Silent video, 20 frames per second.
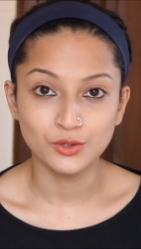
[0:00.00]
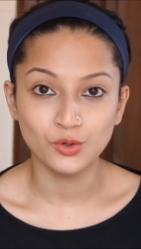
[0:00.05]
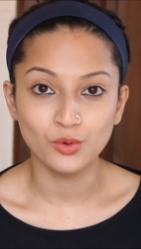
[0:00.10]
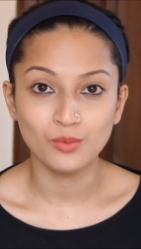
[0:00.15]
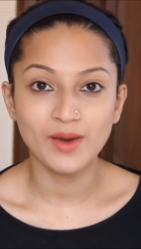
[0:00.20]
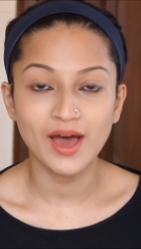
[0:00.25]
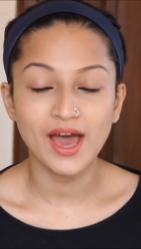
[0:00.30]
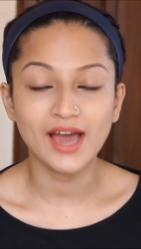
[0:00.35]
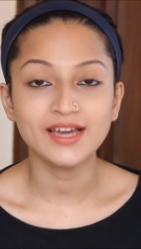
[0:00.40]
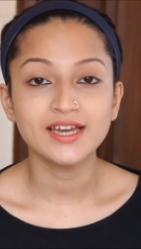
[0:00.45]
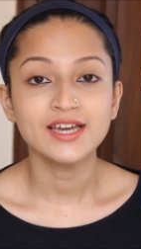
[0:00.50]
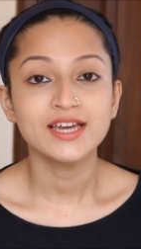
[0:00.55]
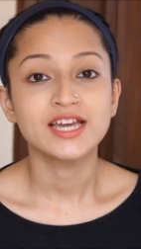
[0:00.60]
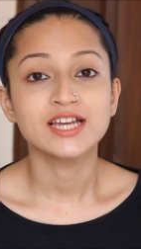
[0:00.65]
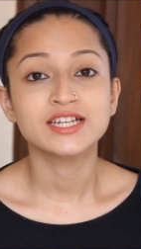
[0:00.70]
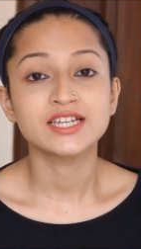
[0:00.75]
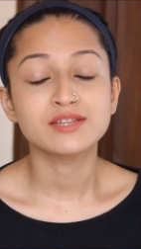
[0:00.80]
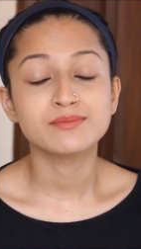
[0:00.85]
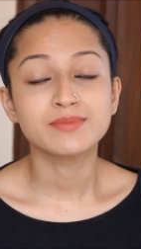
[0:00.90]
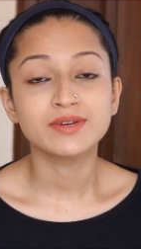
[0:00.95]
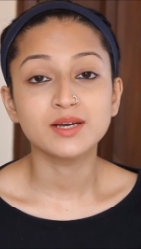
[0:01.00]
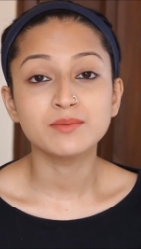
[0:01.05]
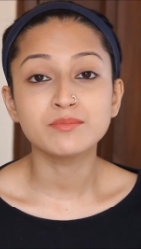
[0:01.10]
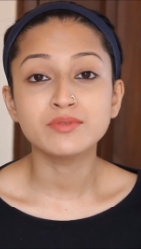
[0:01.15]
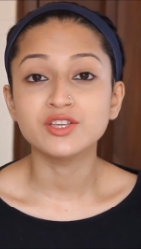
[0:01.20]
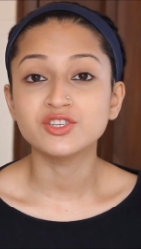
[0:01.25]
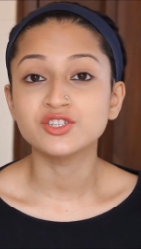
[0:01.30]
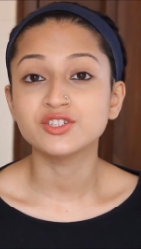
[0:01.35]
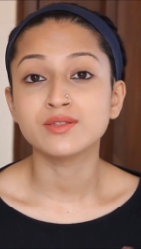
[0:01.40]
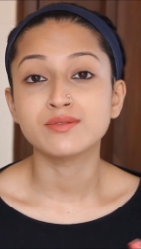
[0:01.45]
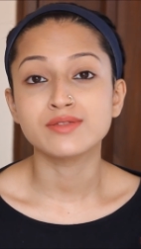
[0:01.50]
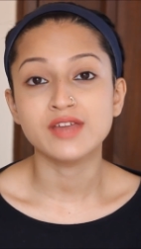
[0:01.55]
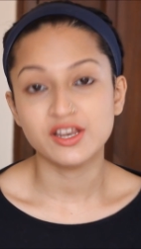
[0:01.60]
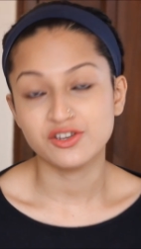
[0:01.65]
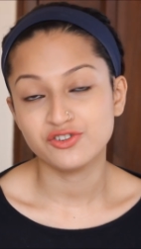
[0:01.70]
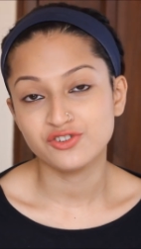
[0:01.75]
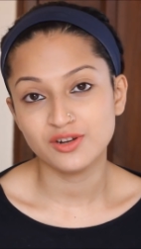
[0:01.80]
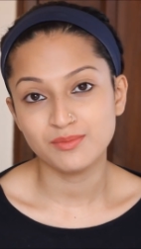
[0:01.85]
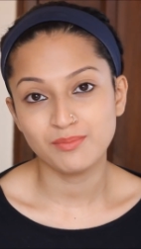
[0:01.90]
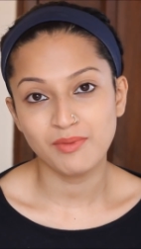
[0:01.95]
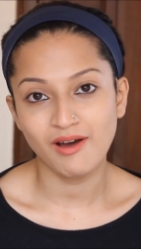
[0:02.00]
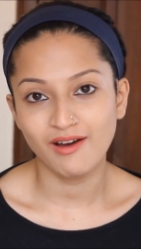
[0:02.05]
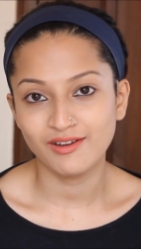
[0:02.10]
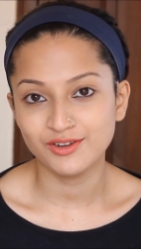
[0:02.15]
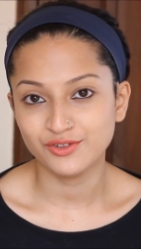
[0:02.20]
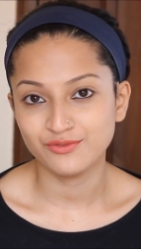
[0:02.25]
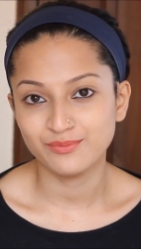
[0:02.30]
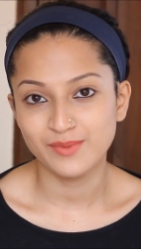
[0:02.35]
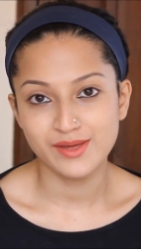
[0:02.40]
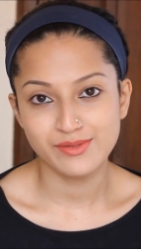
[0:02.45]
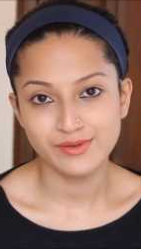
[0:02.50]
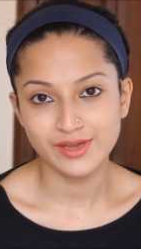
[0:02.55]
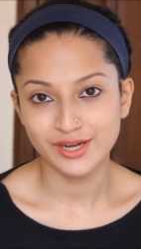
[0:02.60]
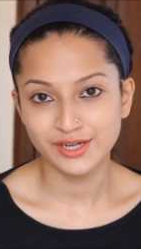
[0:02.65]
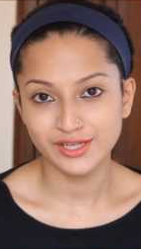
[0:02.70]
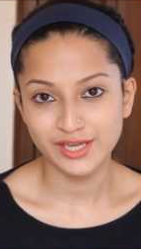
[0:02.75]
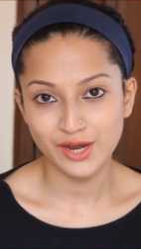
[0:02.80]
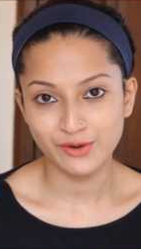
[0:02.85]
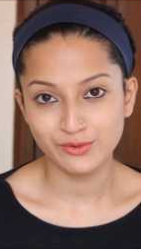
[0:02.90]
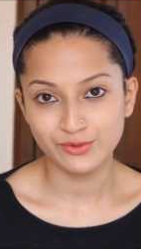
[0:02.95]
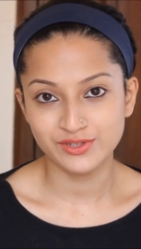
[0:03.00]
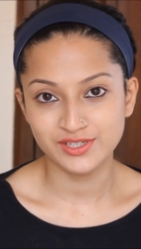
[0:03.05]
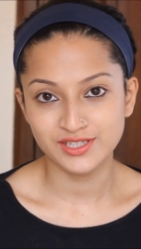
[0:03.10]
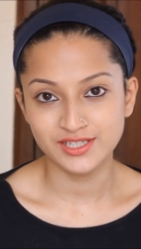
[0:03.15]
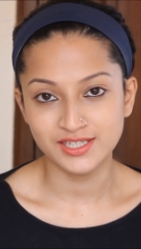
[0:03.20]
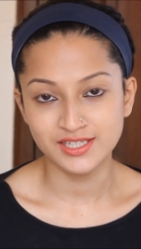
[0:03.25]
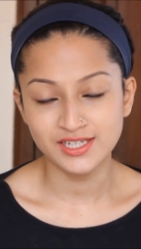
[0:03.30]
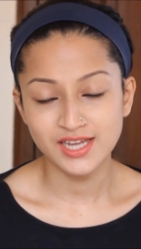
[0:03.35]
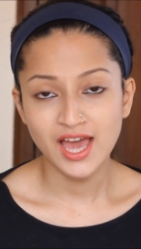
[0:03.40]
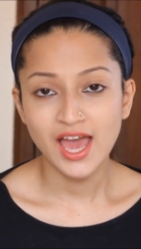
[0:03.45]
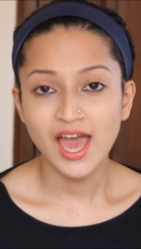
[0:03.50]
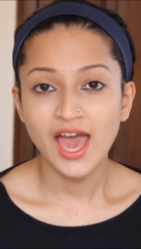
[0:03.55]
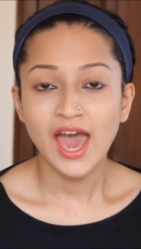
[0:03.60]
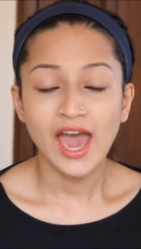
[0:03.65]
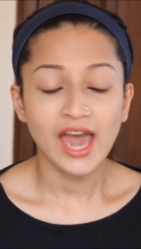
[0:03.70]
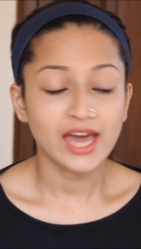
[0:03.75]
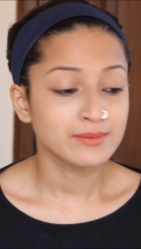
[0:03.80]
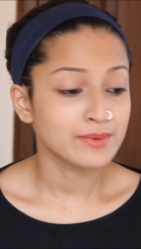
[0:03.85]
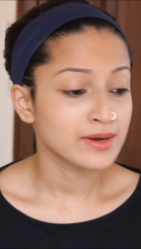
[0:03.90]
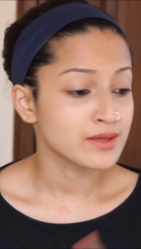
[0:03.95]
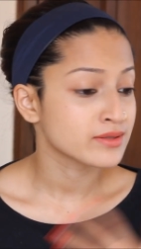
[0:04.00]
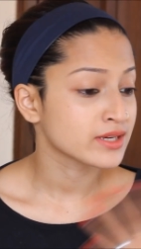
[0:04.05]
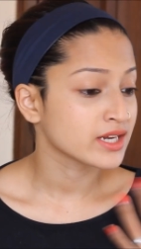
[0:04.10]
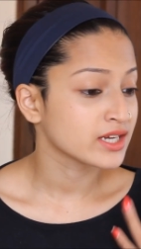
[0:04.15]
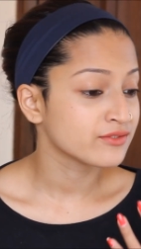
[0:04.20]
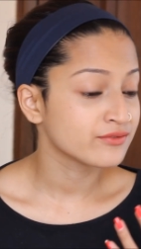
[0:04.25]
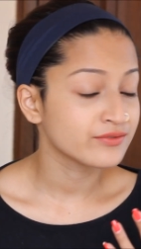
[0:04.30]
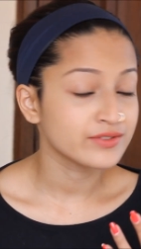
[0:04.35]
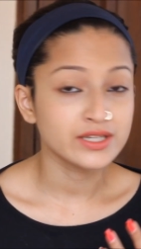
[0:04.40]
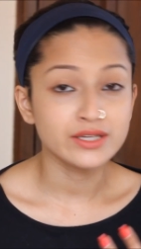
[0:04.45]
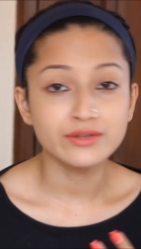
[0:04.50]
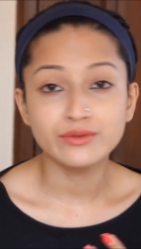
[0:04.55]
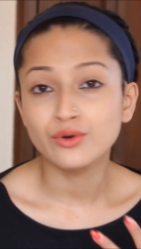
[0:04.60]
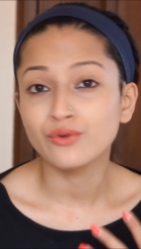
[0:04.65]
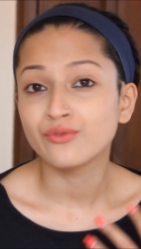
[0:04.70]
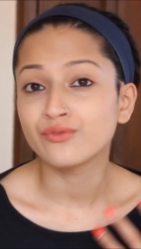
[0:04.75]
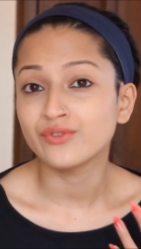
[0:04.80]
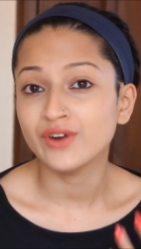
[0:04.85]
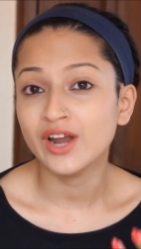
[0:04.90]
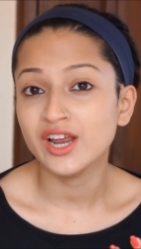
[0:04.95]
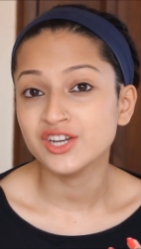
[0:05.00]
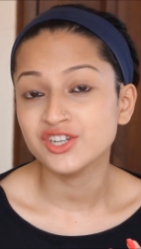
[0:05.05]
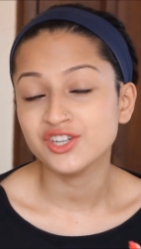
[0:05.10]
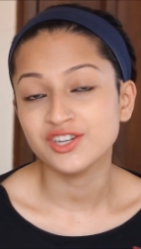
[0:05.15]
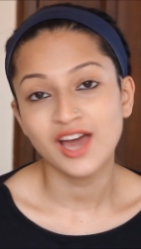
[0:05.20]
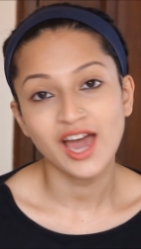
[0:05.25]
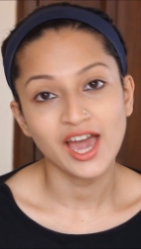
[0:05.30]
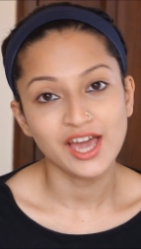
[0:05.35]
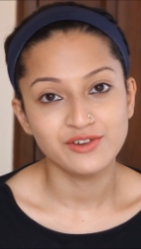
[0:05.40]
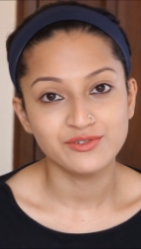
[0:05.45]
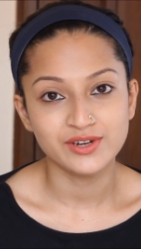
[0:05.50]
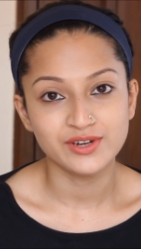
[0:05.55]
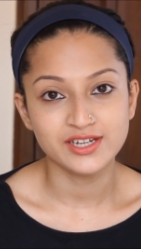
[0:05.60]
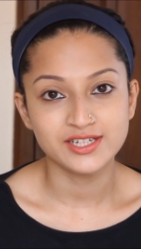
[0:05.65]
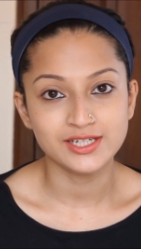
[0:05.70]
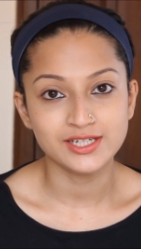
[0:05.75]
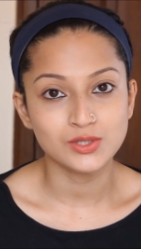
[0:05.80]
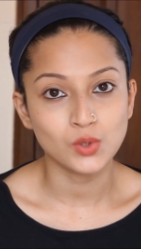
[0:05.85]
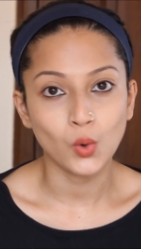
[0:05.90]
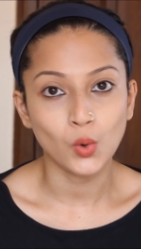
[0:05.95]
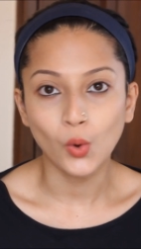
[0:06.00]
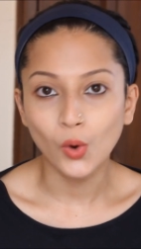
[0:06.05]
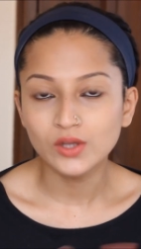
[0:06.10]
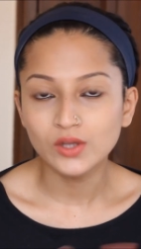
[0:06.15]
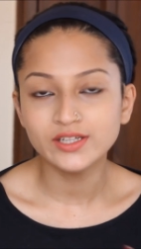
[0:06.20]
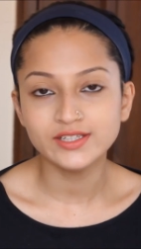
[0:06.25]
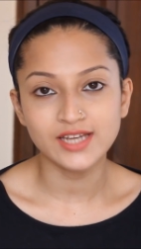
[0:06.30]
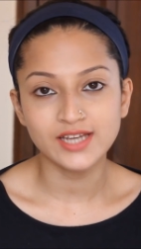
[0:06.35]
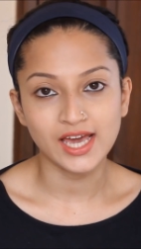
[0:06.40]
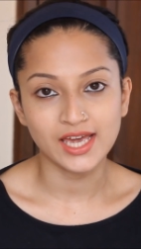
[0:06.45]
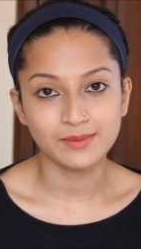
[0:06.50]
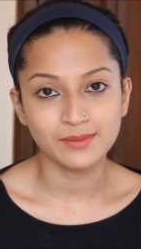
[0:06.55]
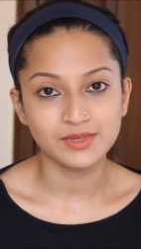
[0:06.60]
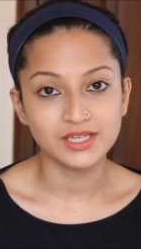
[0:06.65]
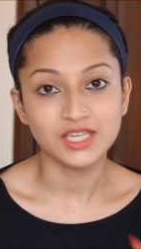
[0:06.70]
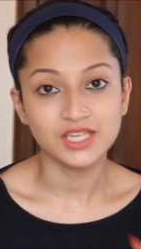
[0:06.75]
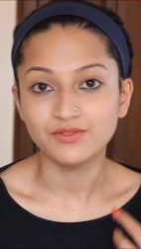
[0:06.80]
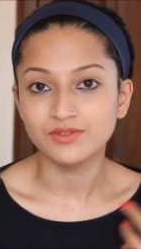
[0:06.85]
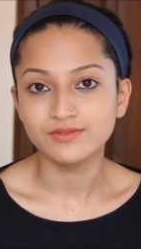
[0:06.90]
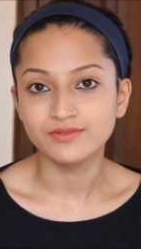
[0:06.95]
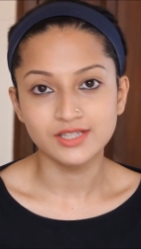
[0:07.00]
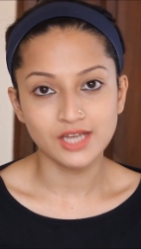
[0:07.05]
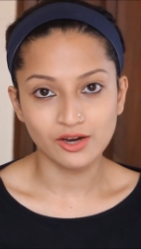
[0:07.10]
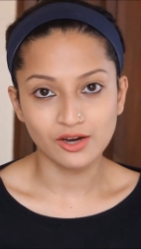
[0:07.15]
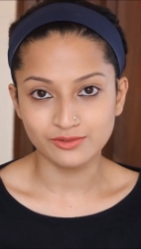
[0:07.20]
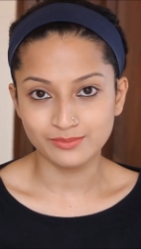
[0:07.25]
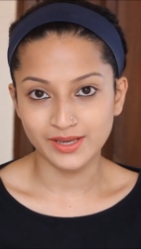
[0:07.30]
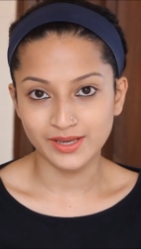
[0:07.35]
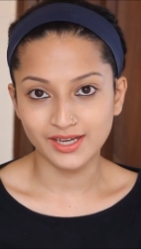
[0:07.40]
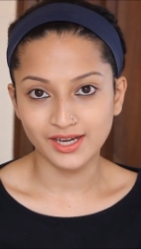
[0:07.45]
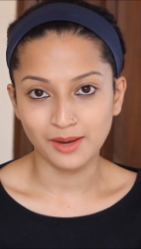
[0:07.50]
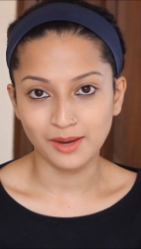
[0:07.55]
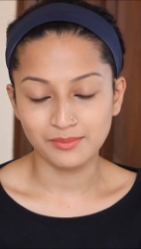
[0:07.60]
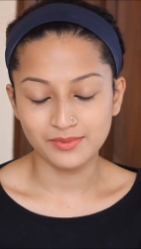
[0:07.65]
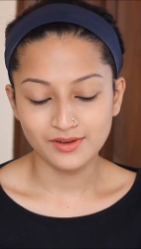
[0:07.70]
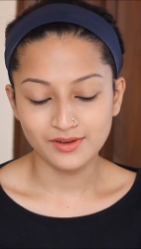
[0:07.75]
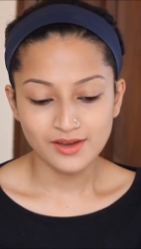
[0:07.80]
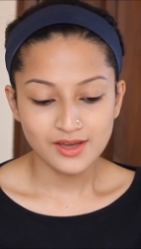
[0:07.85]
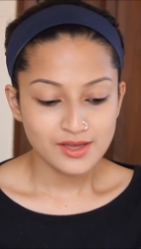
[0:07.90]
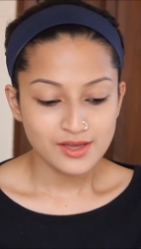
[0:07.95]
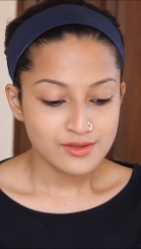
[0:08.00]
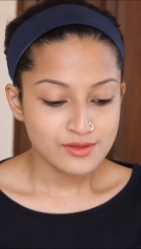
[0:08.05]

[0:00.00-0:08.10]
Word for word: glow bag it has become such an essential part of my skincare routine and my skin feels so fresh and hydrated all the time even without makeup